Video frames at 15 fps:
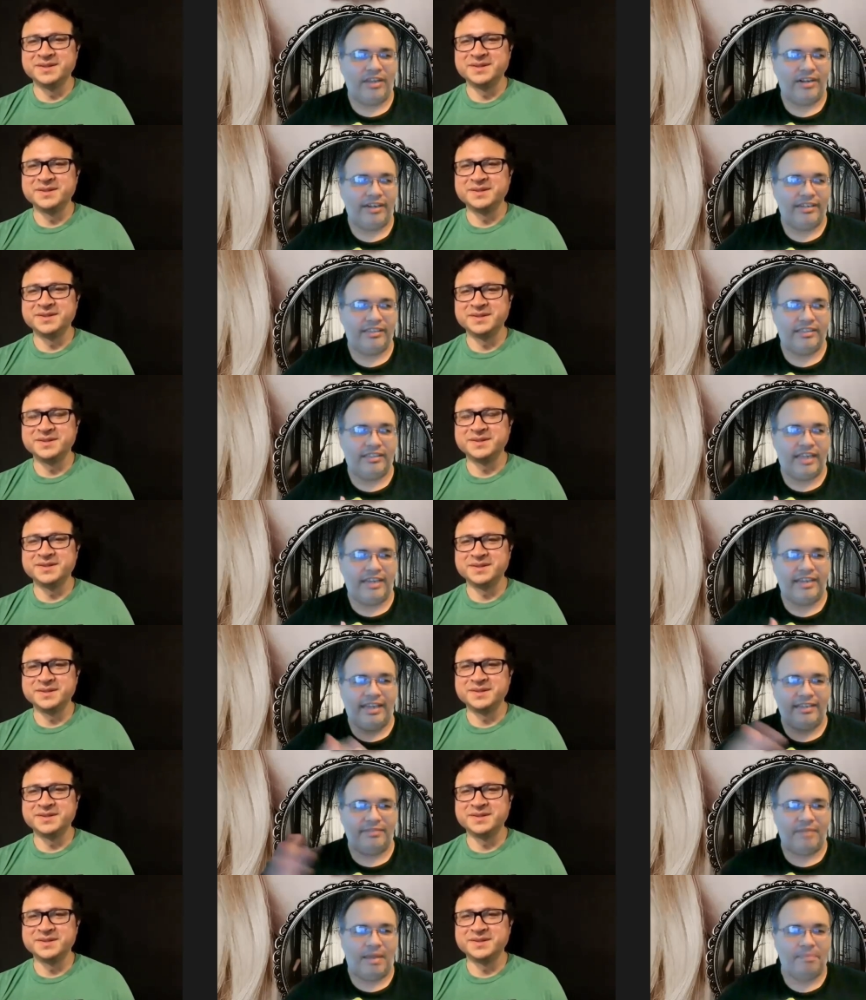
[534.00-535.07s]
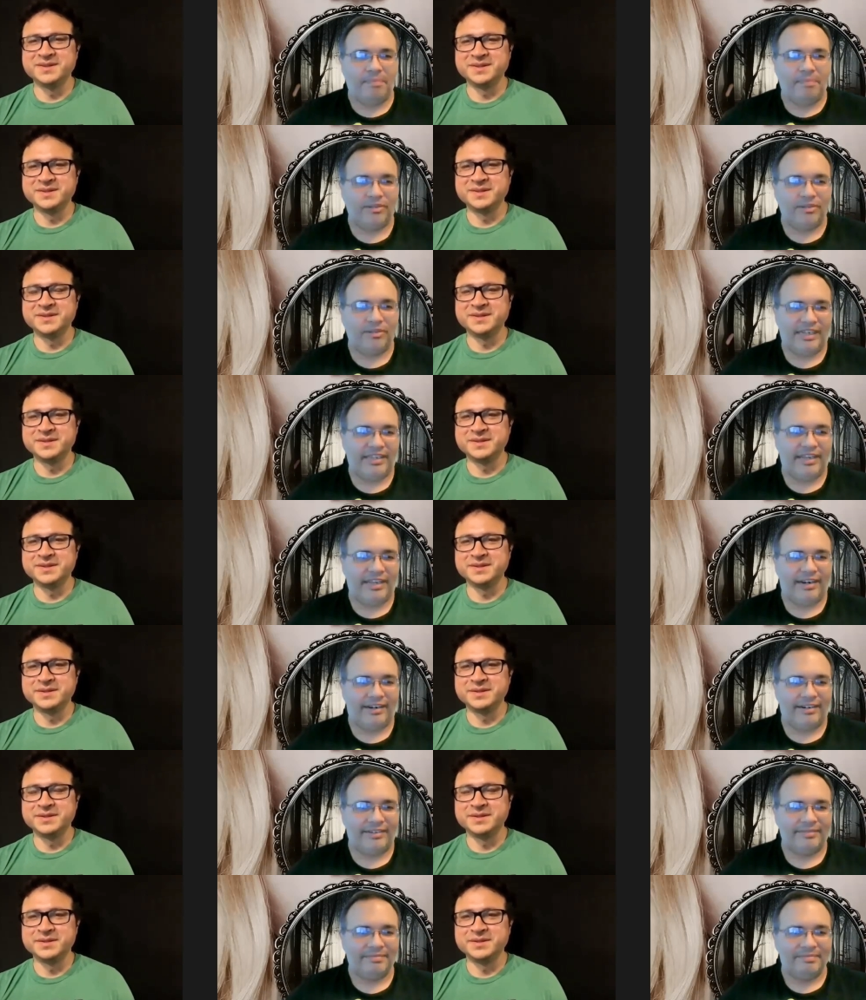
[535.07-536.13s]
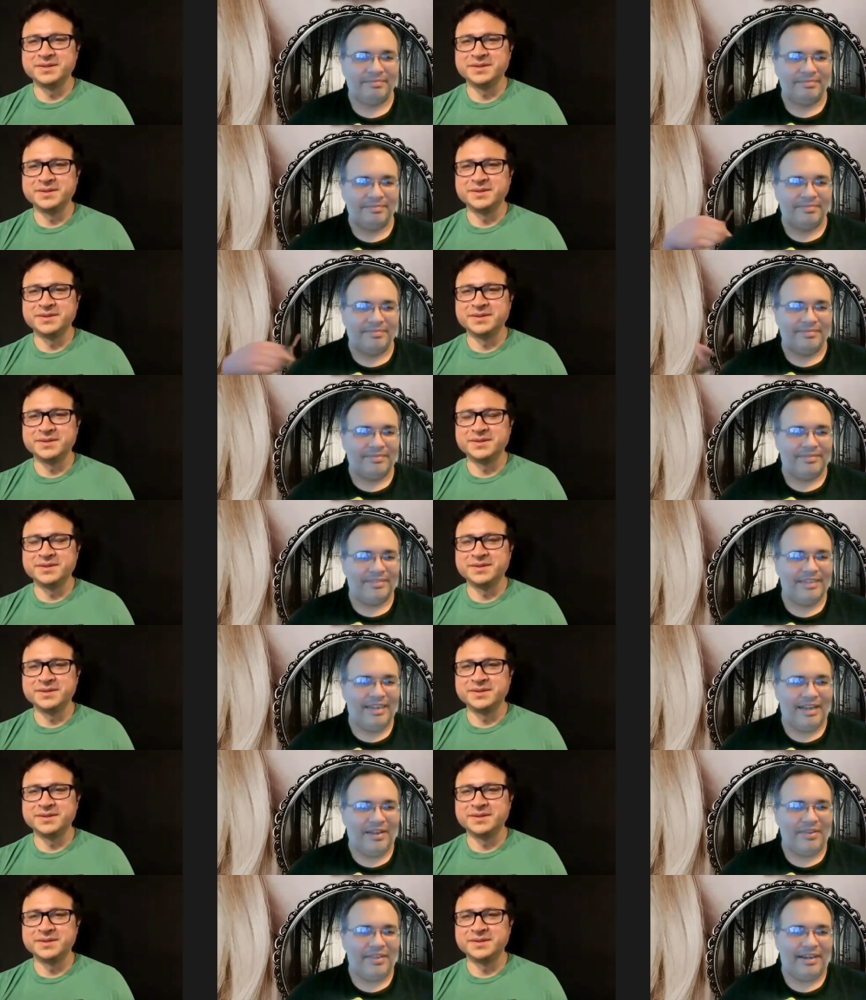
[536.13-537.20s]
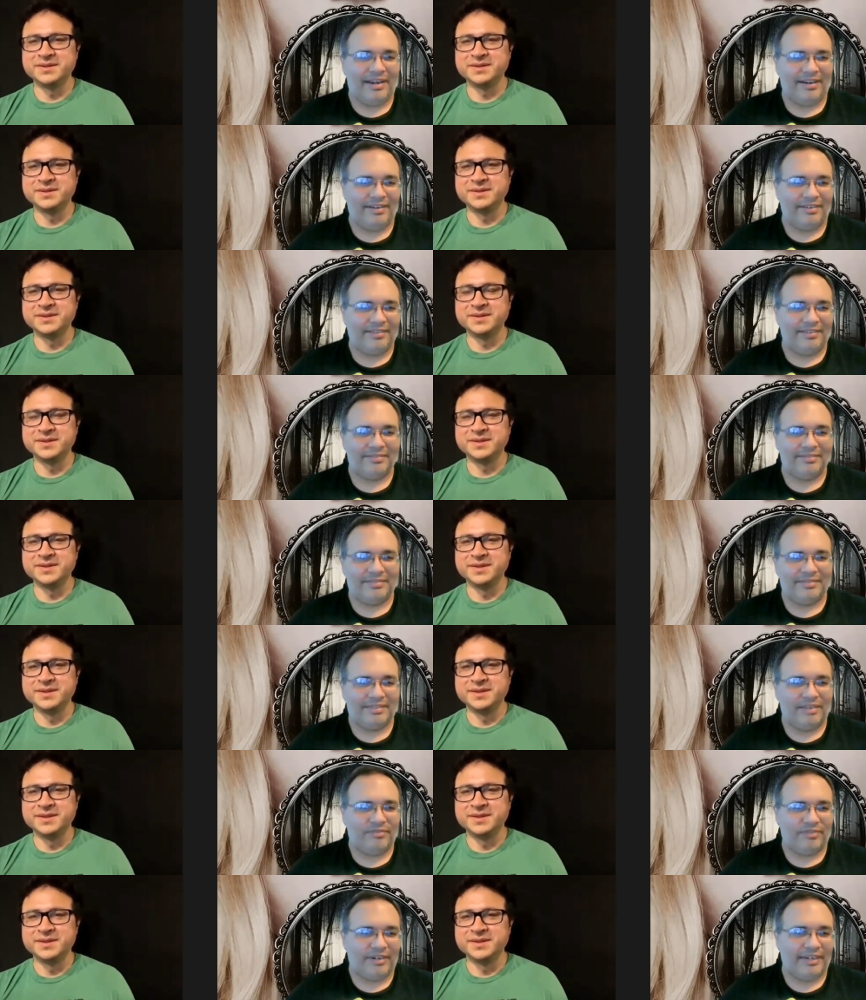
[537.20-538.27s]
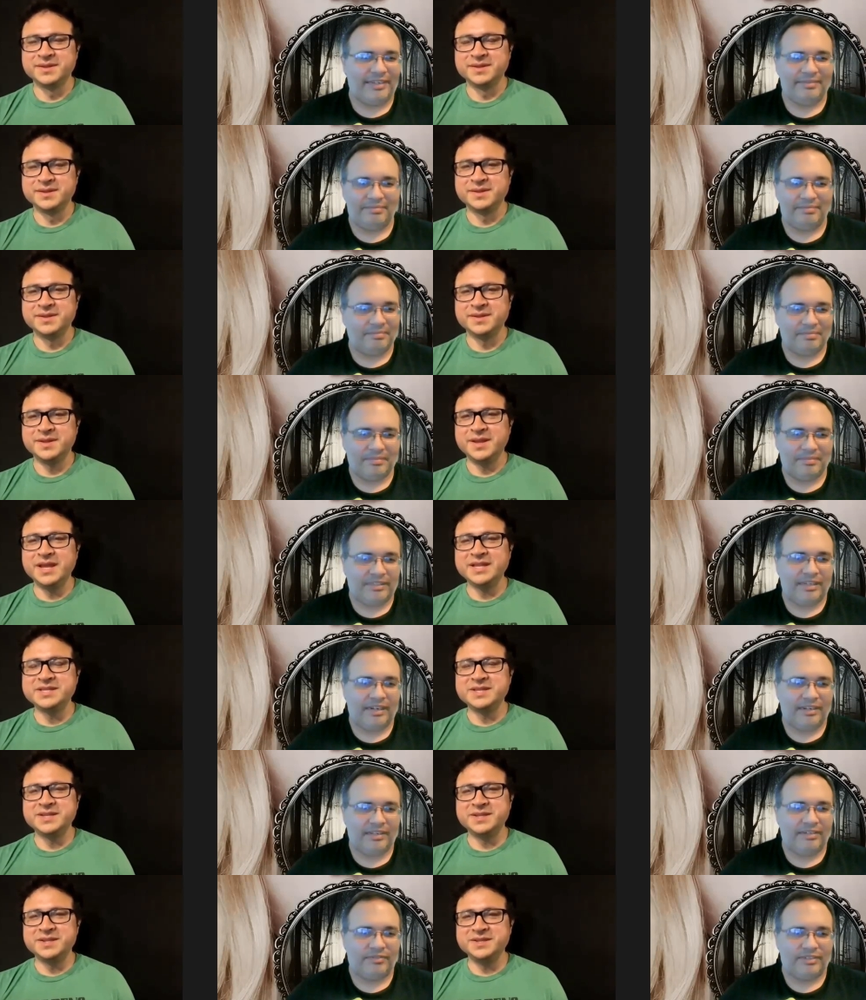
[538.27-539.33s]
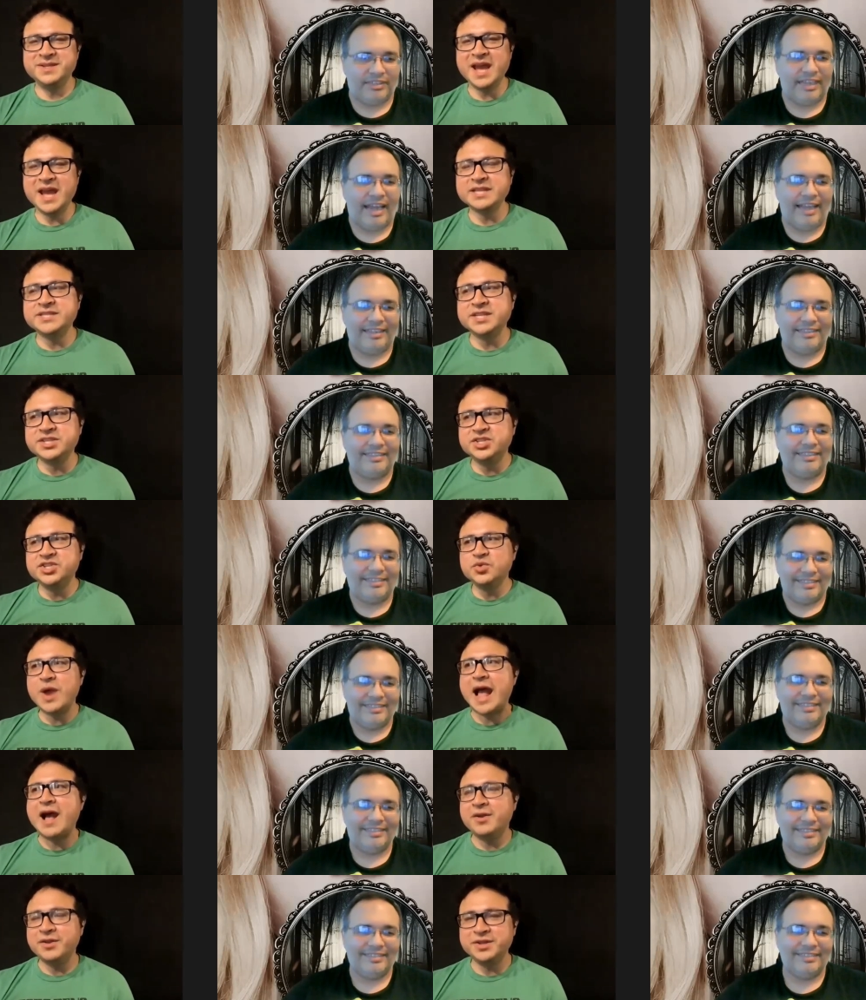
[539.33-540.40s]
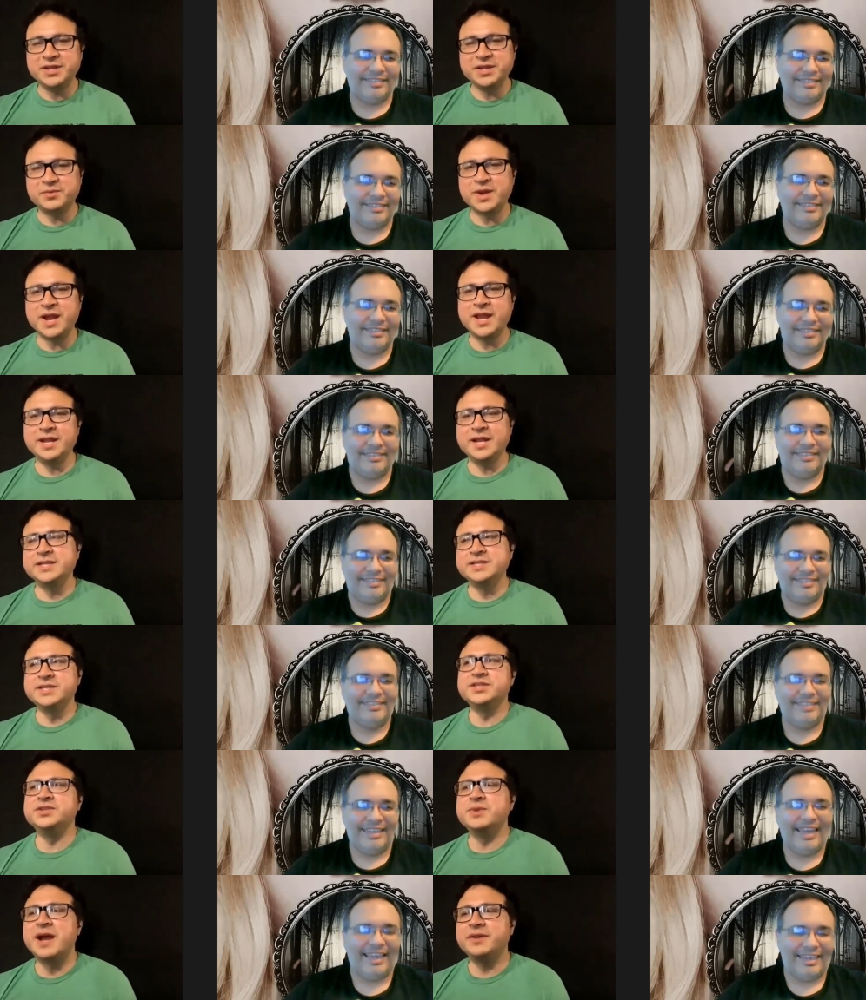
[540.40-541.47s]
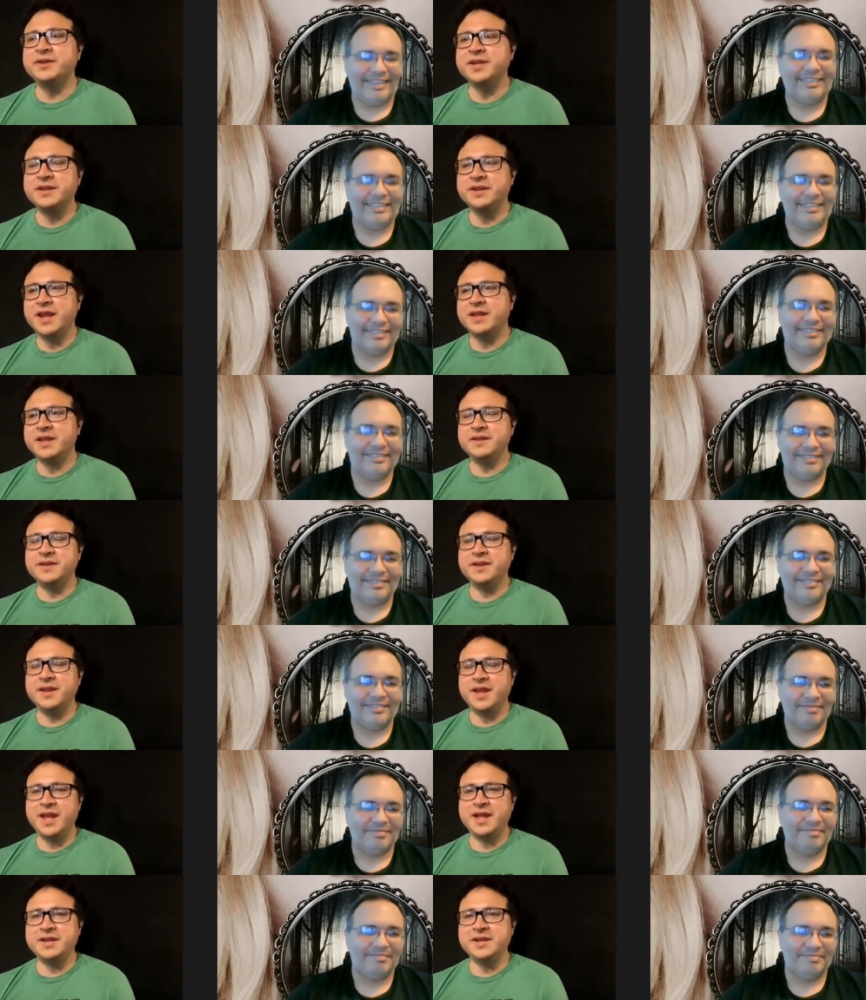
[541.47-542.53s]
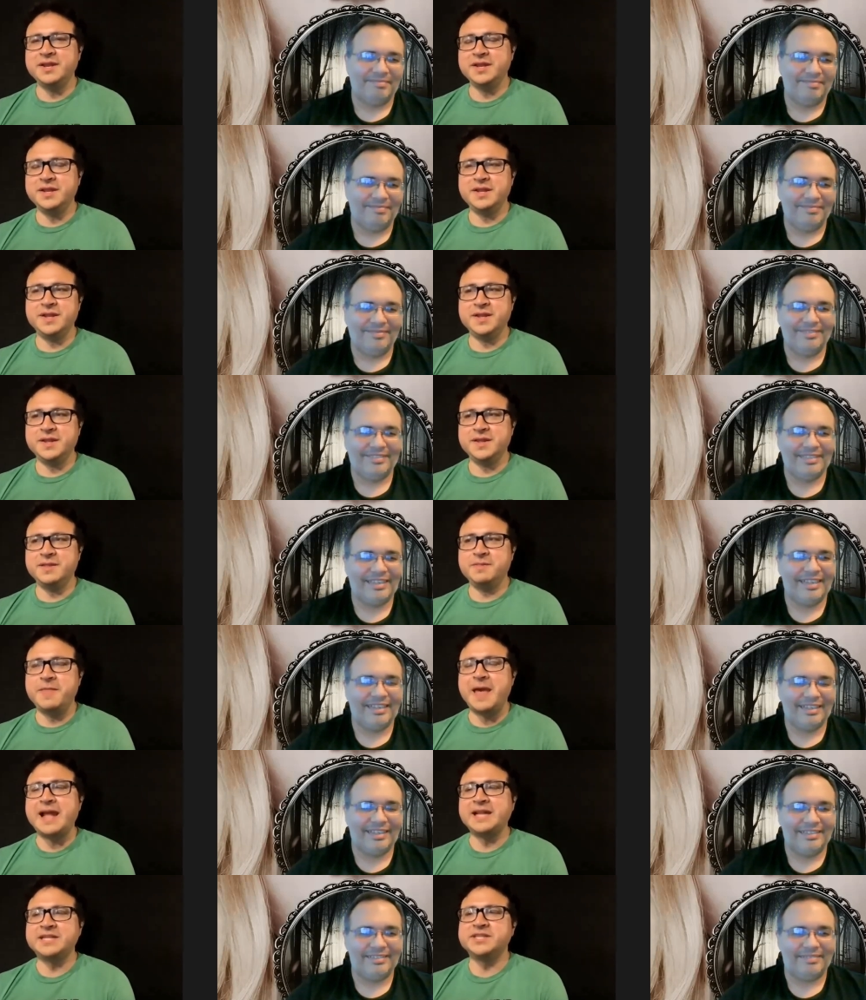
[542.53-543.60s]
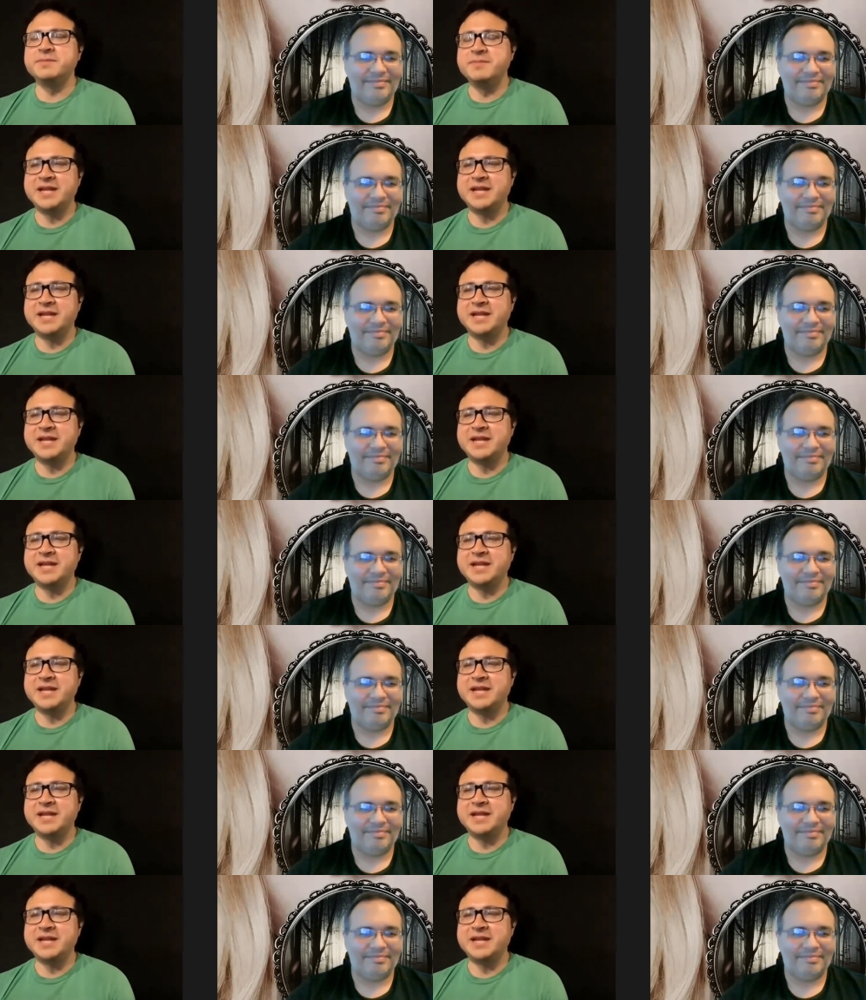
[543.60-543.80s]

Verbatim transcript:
Speaker 1: other and then they they both see their, you know, their different. It's, you know, different yeah, it's this
Speaker 2: duality, right? It's this duality, yeah. and and and that's the